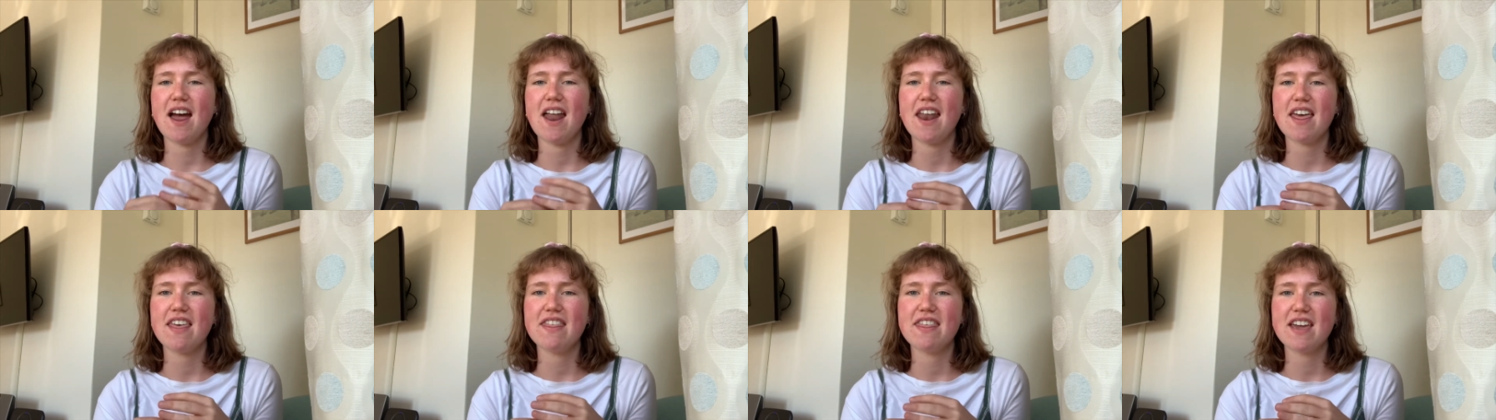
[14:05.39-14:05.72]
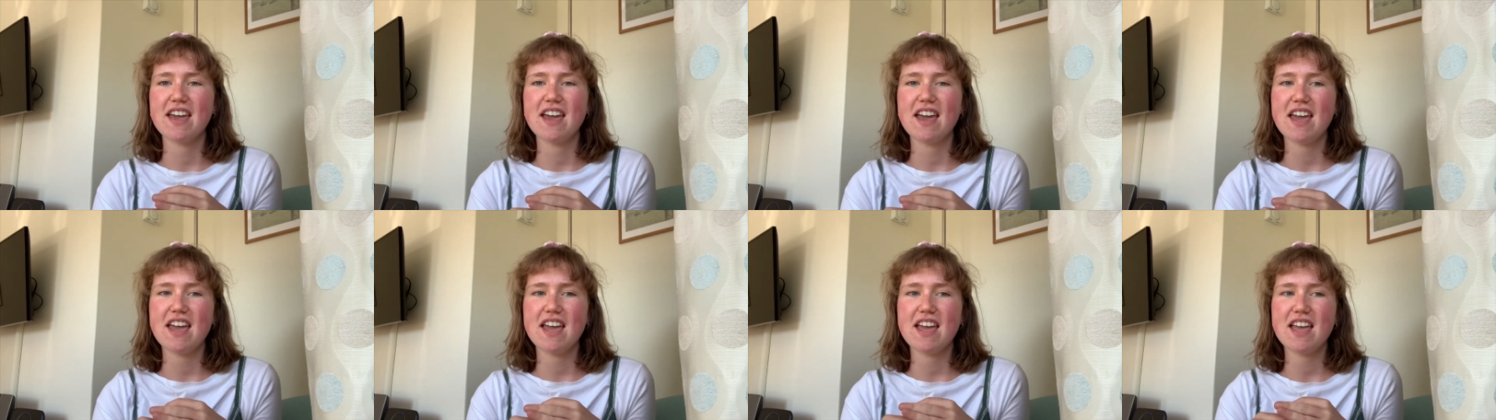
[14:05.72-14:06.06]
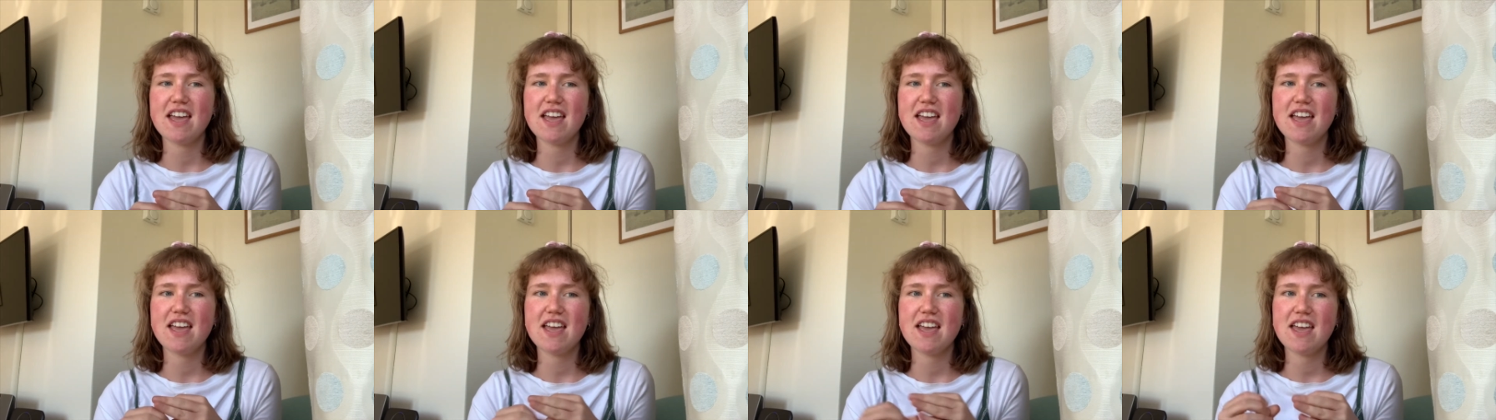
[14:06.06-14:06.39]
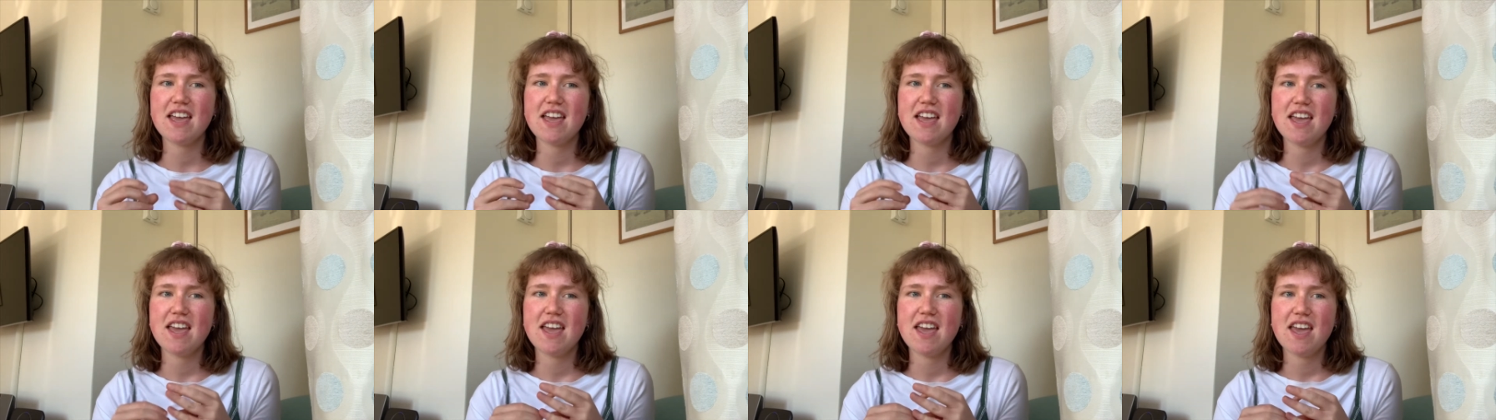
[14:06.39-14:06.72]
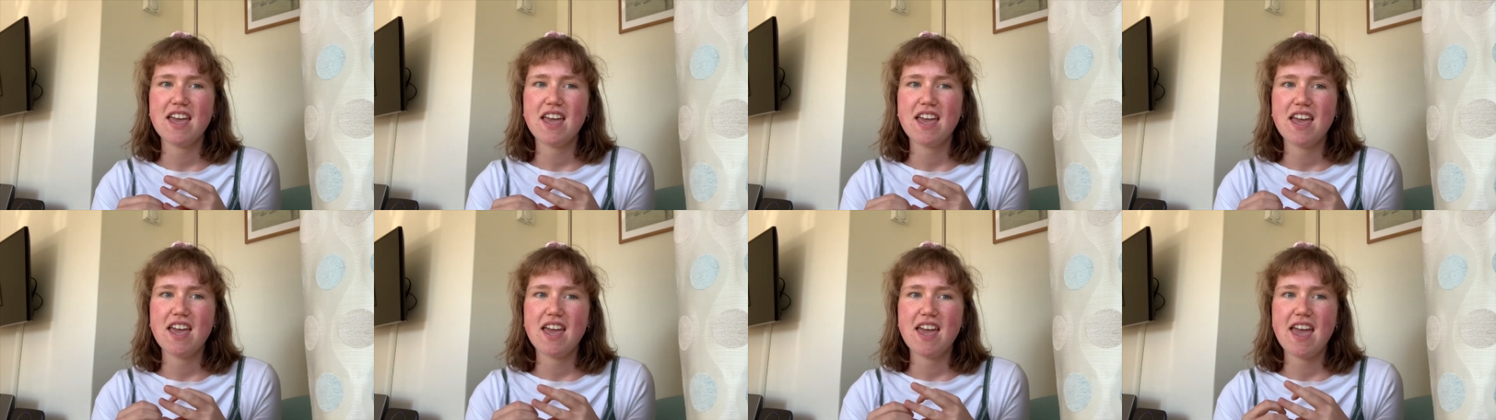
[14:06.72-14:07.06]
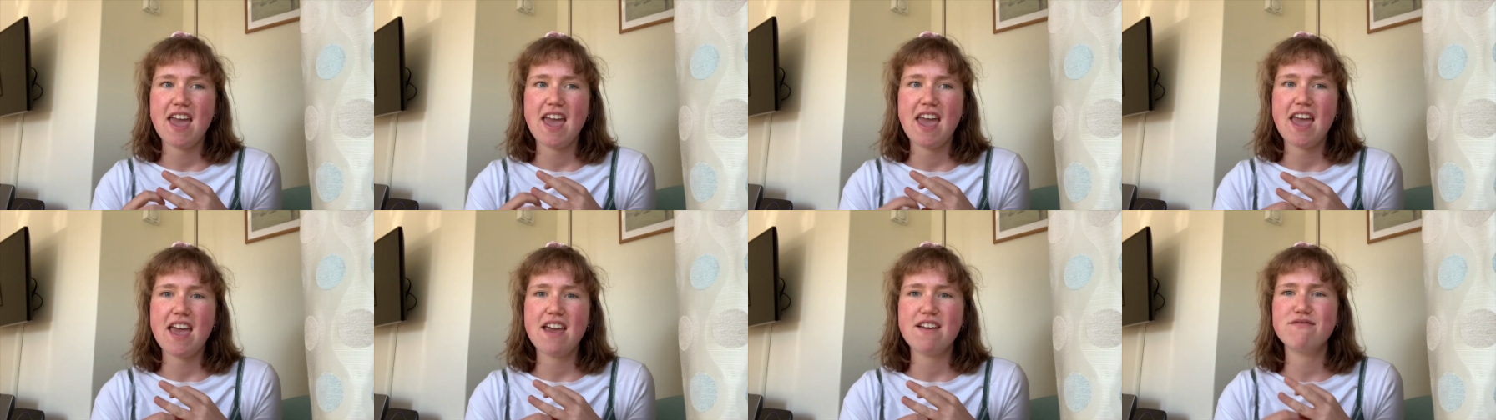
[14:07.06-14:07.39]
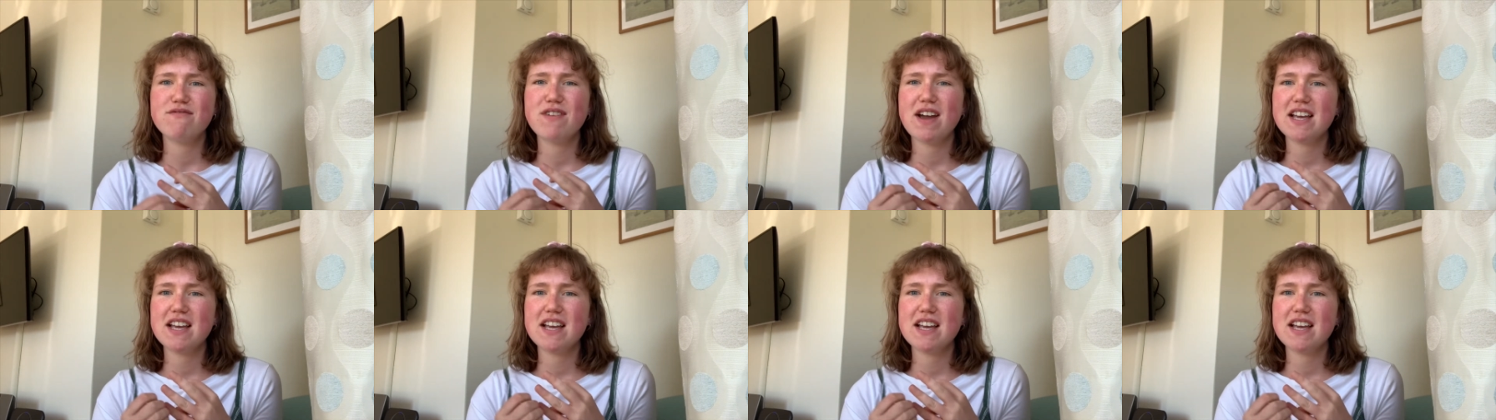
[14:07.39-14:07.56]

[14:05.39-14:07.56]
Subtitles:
And I think it